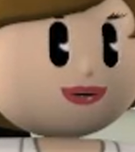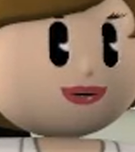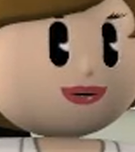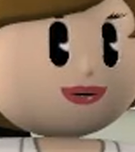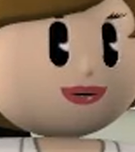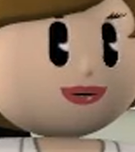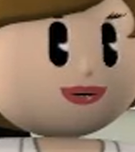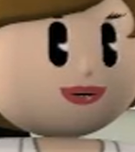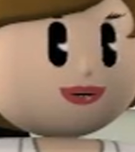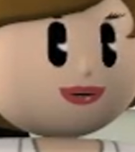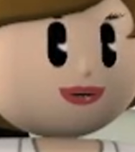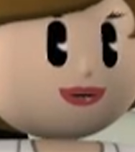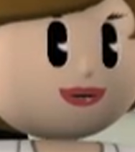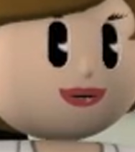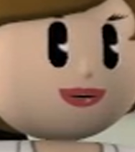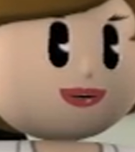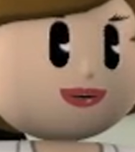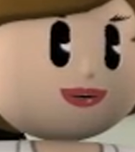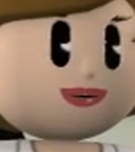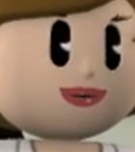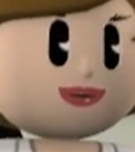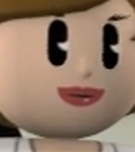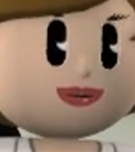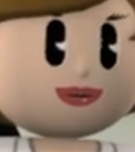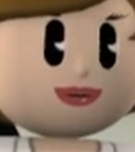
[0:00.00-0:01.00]

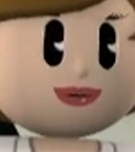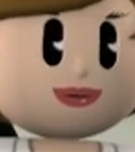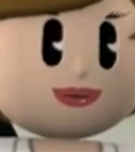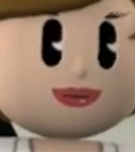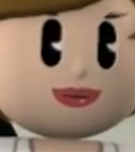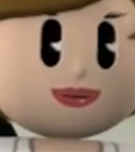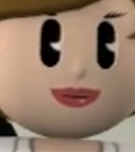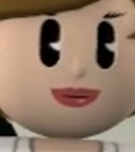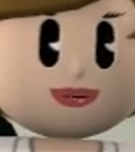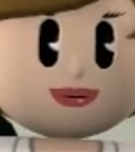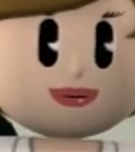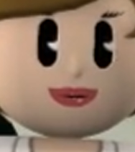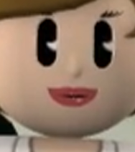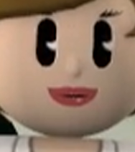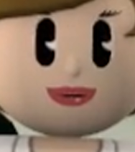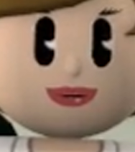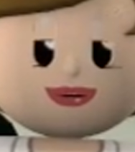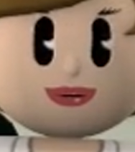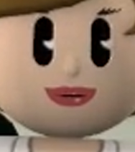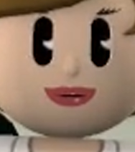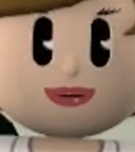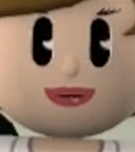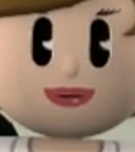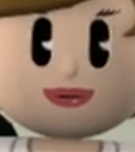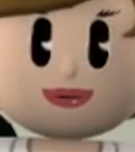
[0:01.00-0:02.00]

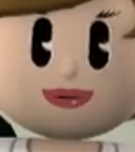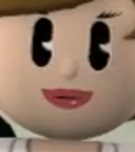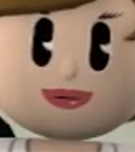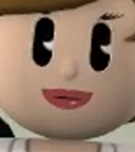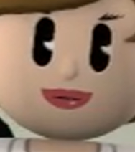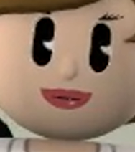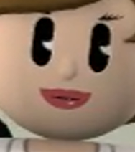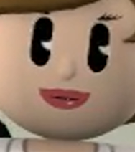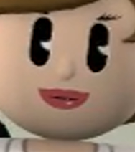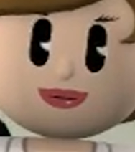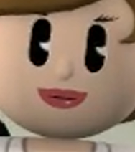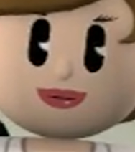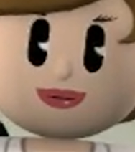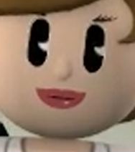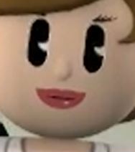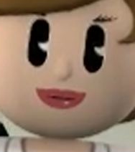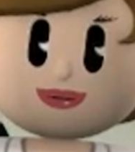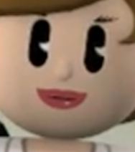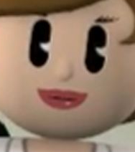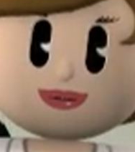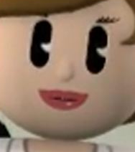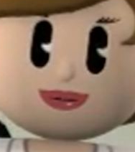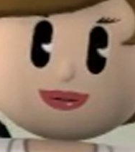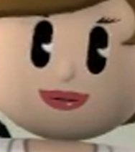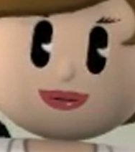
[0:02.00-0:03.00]
Nobody speaks.